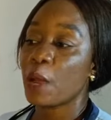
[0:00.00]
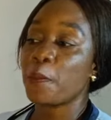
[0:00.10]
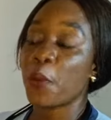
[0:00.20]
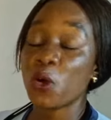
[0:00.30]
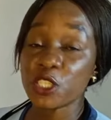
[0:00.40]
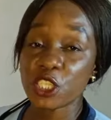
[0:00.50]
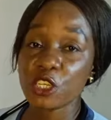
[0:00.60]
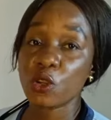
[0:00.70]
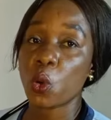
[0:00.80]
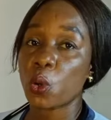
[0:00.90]

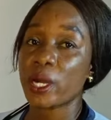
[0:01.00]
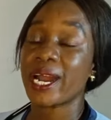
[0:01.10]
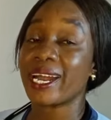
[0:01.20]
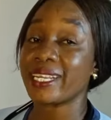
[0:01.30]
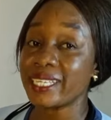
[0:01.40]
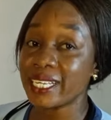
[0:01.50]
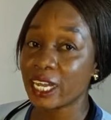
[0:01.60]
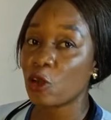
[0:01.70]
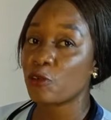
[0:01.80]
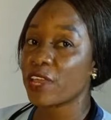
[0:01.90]
bulging or
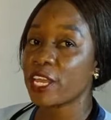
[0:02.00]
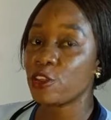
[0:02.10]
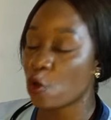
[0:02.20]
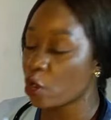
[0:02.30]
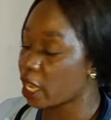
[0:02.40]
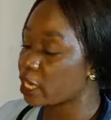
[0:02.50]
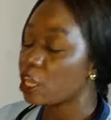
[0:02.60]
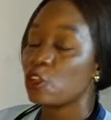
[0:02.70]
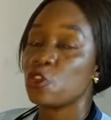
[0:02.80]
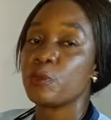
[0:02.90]
hernia of any organ,
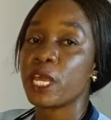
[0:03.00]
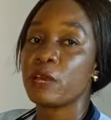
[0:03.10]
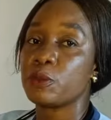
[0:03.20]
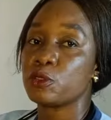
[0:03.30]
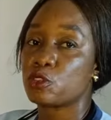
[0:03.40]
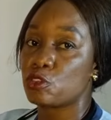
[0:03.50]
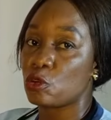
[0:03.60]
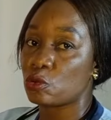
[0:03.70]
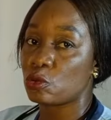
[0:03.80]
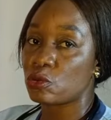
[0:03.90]
you'll be able to
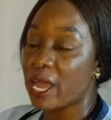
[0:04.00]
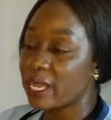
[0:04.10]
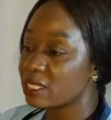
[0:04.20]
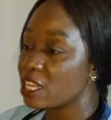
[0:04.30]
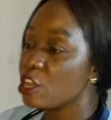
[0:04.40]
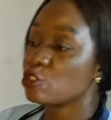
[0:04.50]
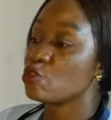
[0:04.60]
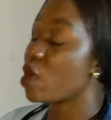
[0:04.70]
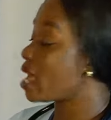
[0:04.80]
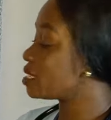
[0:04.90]
know, right? So
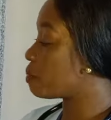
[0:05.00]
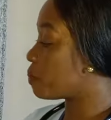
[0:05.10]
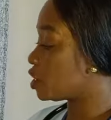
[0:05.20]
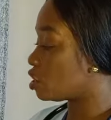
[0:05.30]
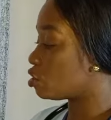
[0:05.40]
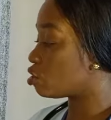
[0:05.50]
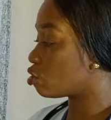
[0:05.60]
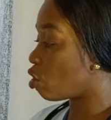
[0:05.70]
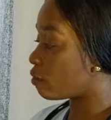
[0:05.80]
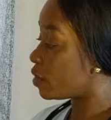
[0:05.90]
you ask the patient to
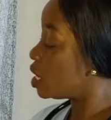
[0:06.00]
cough.